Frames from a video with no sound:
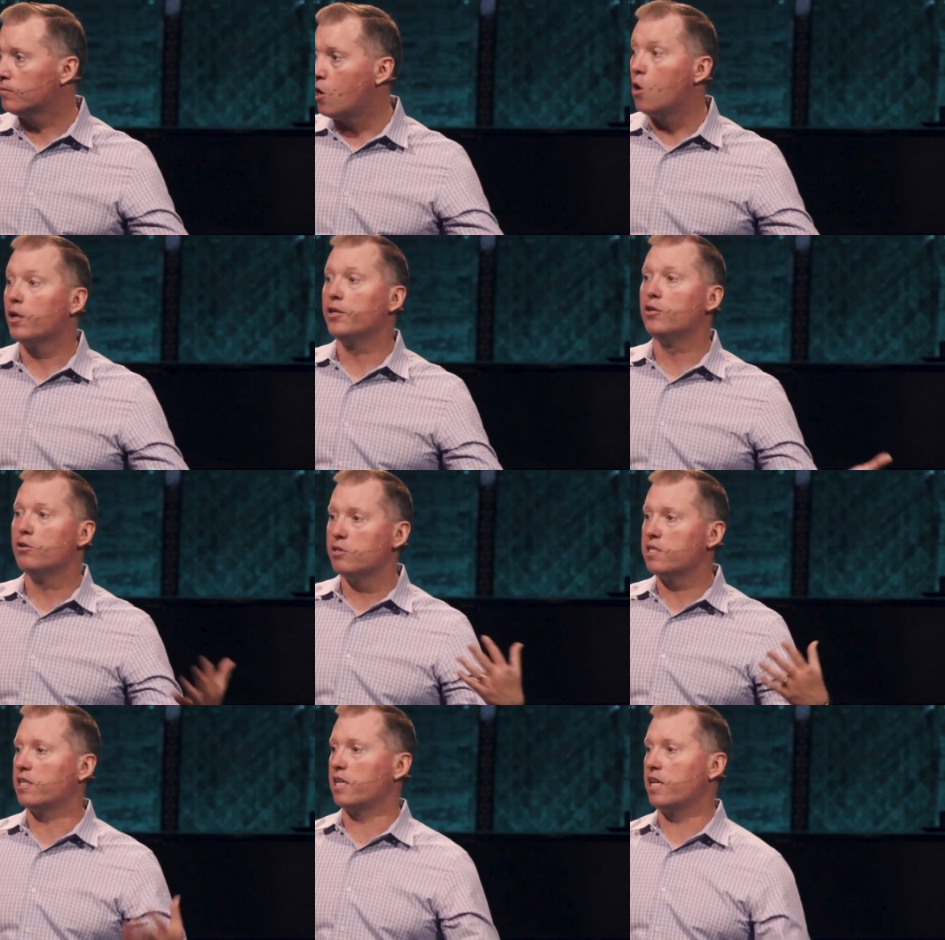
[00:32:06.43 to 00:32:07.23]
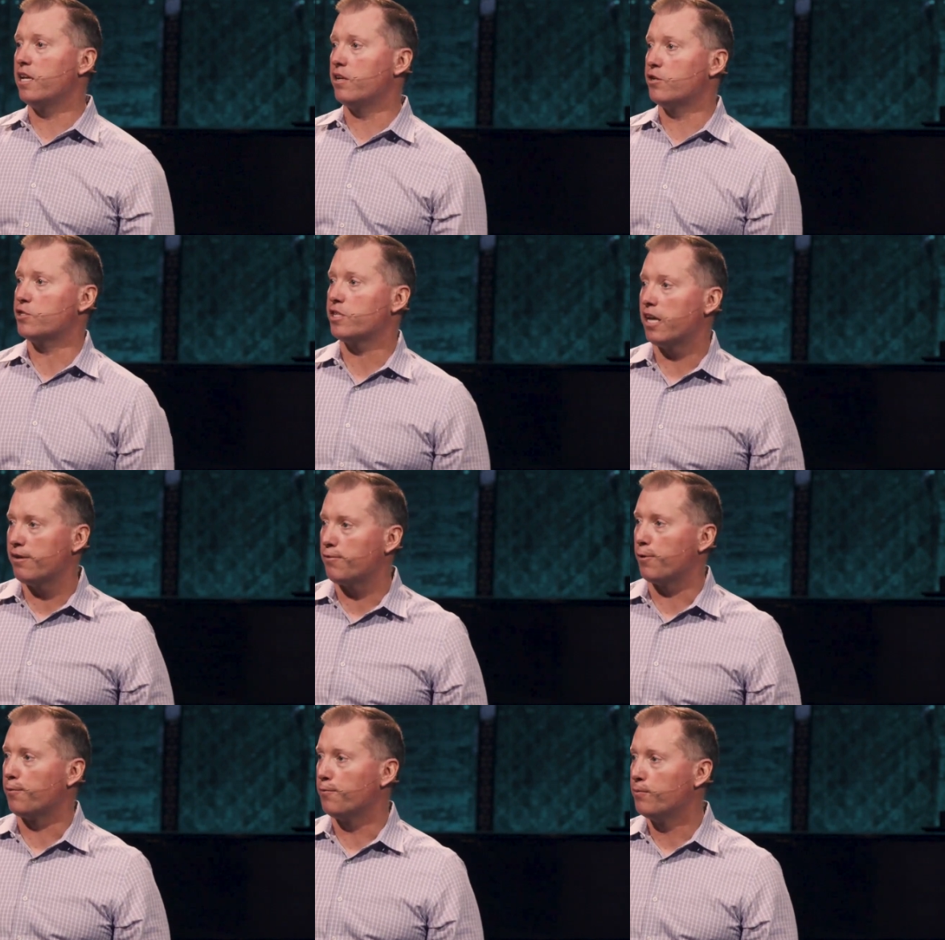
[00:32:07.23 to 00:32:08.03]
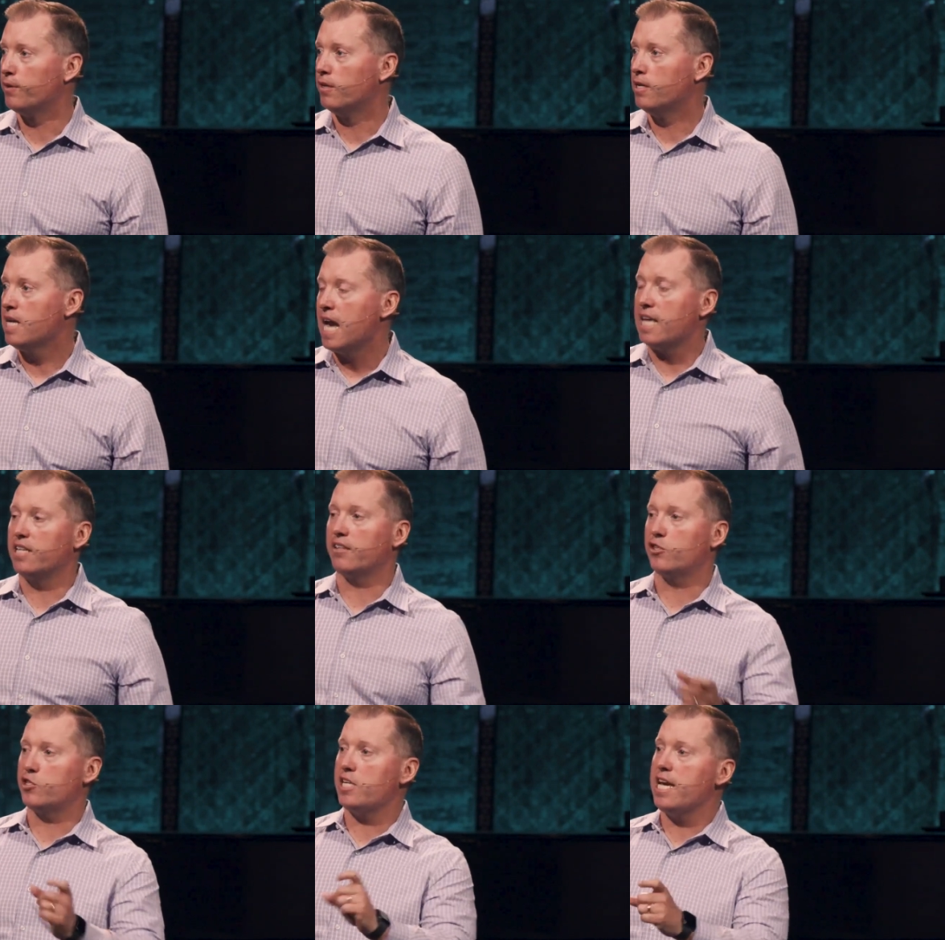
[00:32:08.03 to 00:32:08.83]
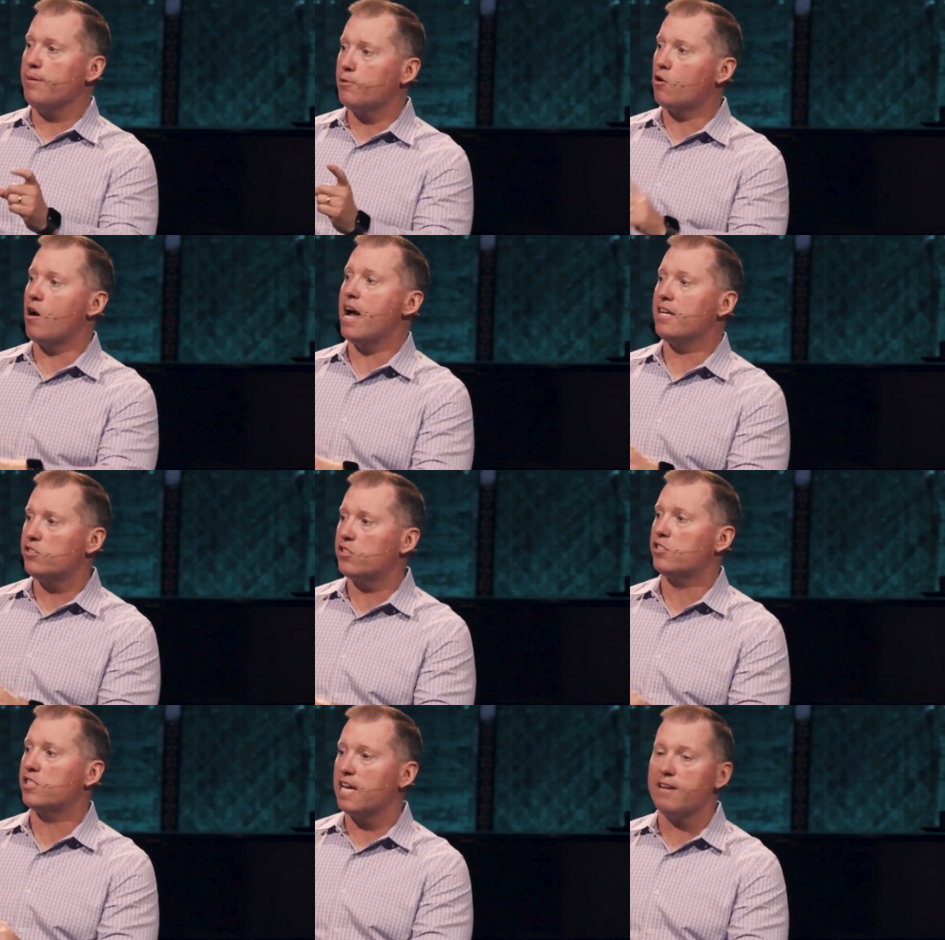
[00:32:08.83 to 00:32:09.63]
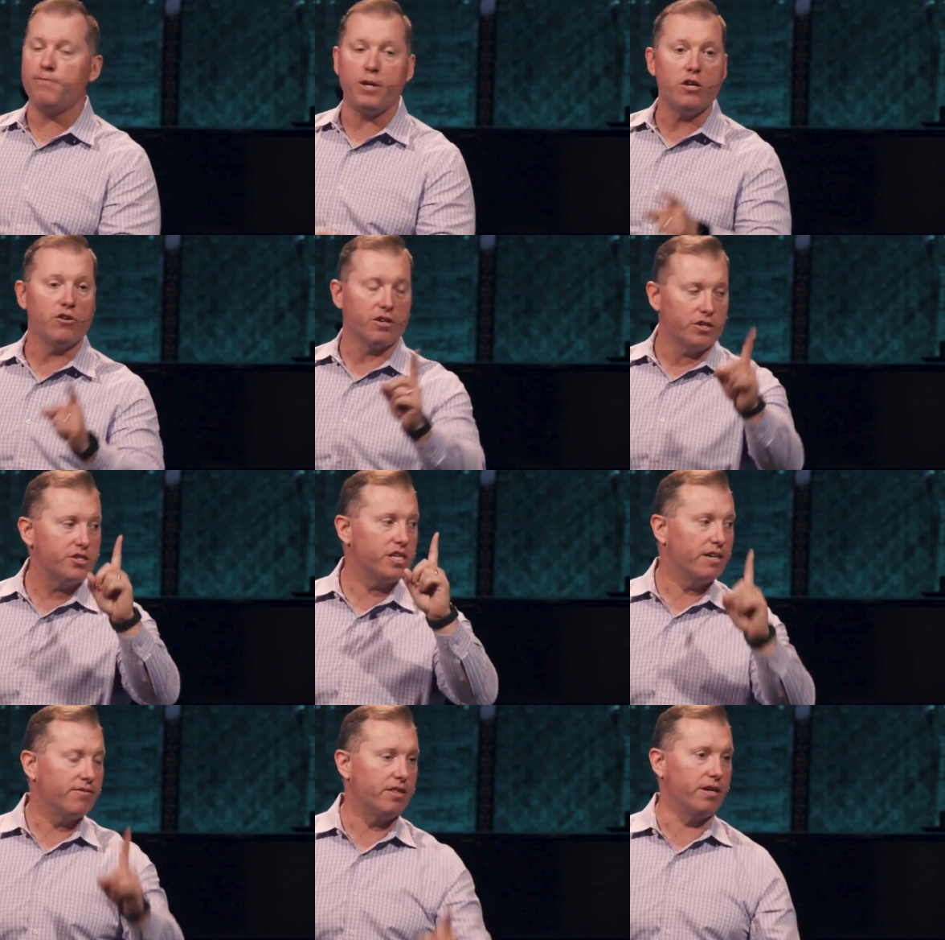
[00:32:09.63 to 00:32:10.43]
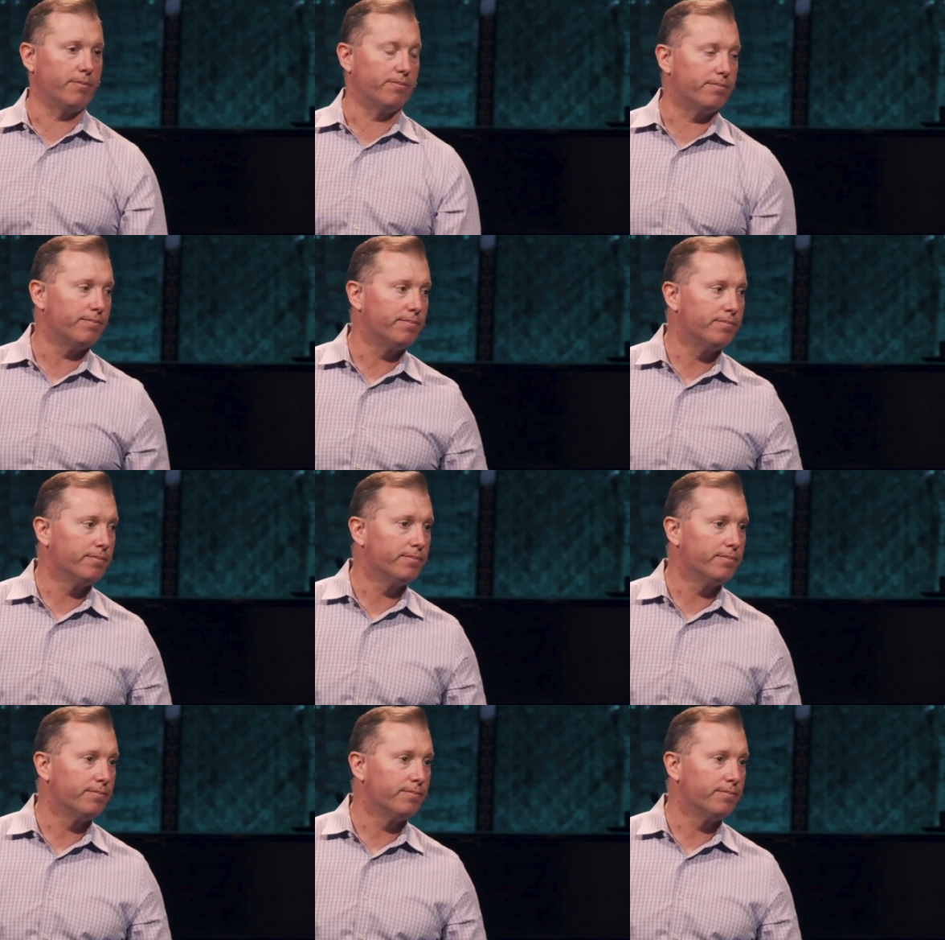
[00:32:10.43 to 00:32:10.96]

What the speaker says: All he knew is that they needed a Savior, and that the same Christ that saved Peter could save them.